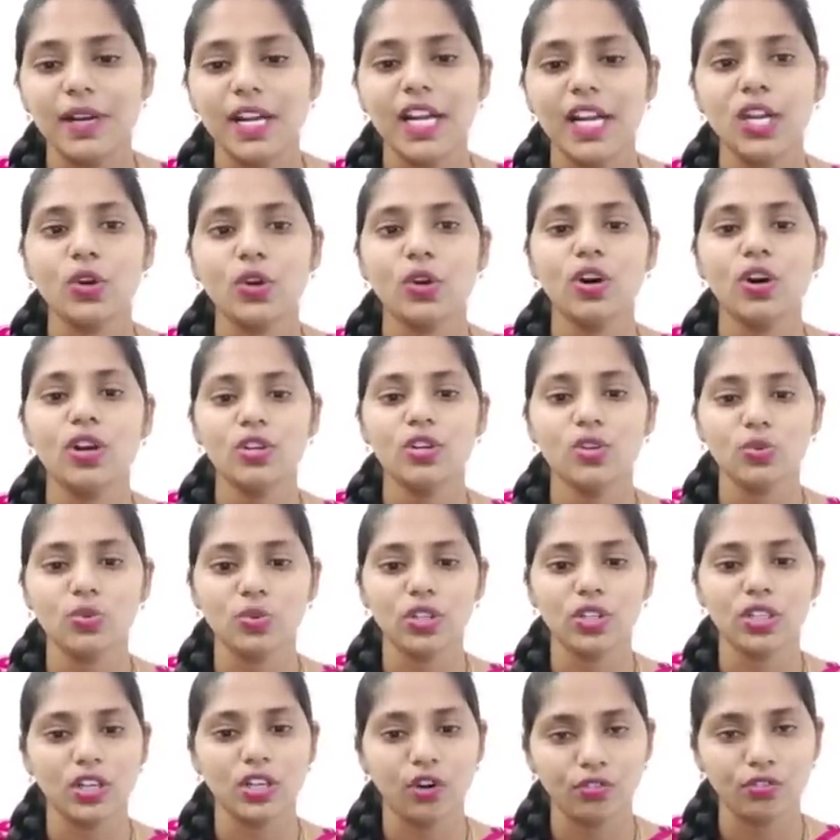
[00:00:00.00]
building on
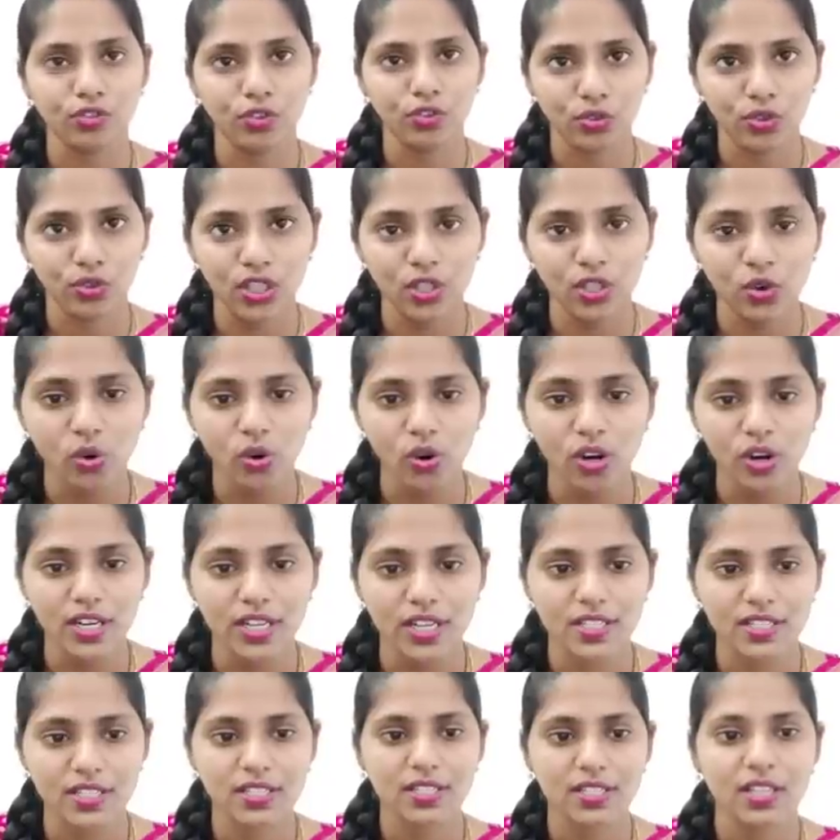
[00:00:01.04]
duty of duty
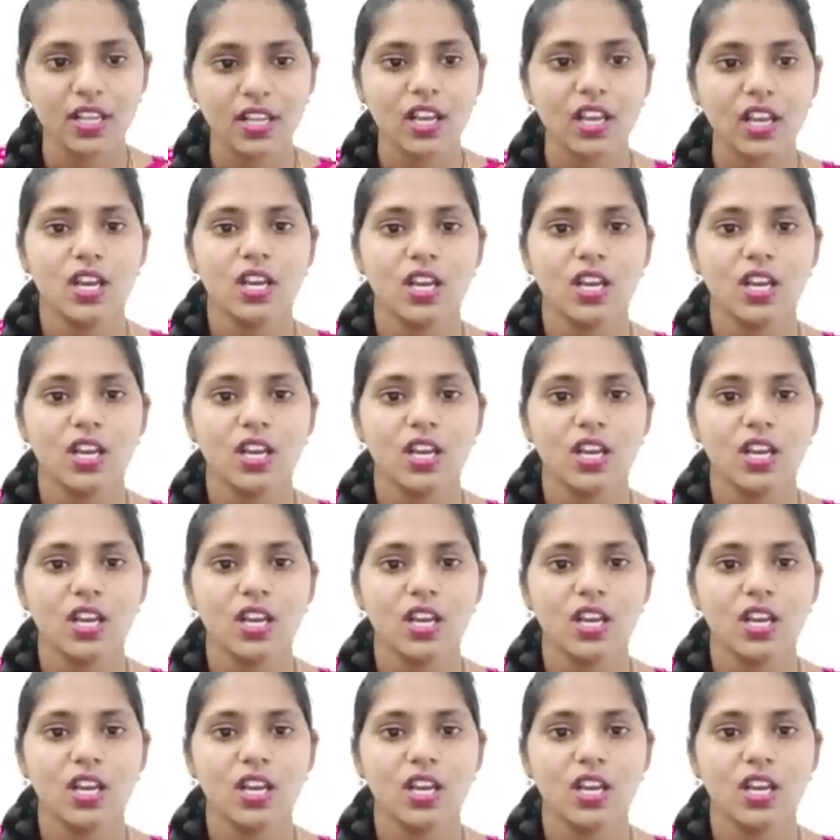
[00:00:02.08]
holders.